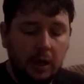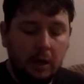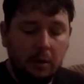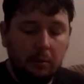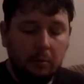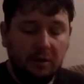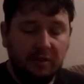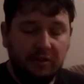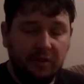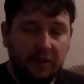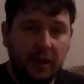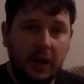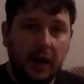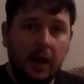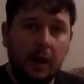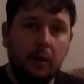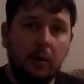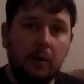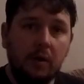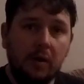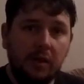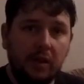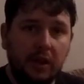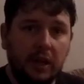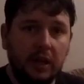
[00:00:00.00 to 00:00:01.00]
But for now,
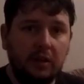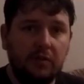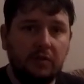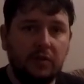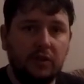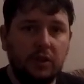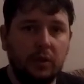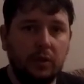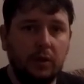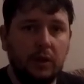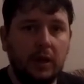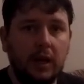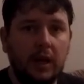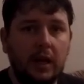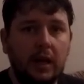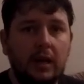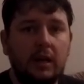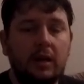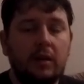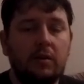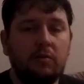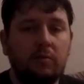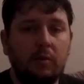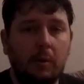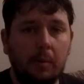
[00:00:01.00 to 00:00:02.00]
thank you for tuning in.
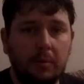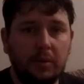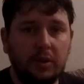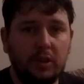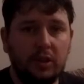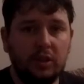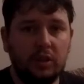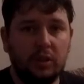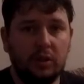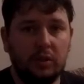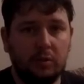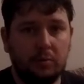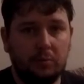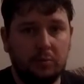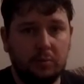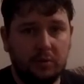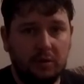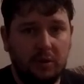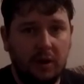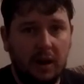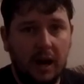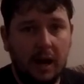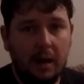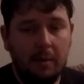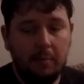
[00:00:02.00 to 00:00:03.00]
Remember to
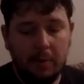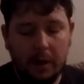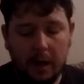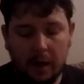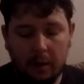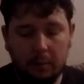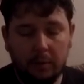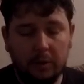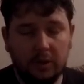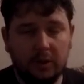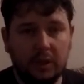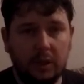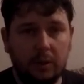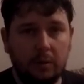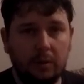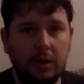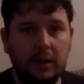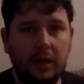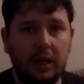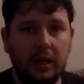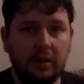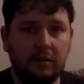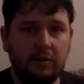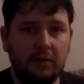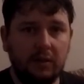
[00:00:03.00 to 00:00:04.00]
subscribe and we'll see you in
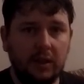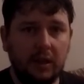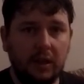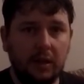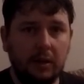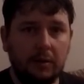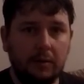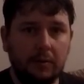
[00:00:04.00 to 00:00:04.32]
the next video.